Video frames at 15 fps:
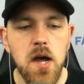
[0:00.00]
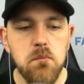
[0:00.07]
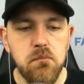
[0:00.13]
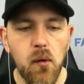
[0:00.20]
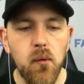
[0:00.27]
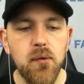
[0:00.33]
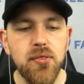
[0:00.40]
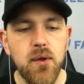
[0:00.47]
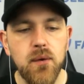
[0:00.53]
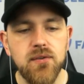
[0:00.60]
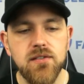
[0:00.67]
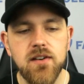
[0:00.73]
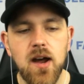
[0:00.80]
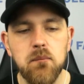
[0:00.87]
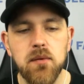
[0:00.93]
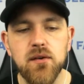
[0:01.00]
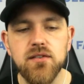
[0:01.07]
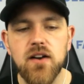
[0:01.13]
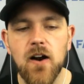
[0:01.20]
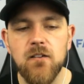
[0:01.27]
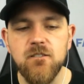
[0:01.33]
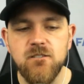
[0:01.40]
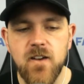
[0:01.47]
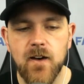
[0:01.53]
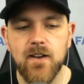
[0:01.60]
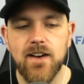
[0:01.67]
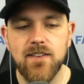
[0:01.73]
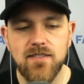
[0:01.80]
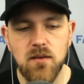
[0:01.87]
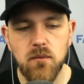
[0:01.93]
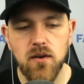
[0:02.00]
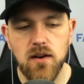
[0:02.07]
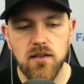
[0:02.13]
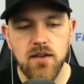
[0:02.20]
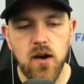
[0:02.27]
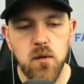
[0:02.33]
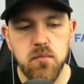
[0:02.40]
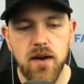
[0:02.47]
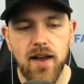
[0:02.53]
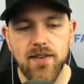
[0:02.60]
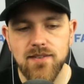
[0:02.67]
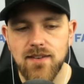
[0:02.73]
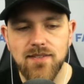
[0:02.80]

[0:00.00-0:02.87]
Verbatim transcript: Both those numbers are very similar to Lopez.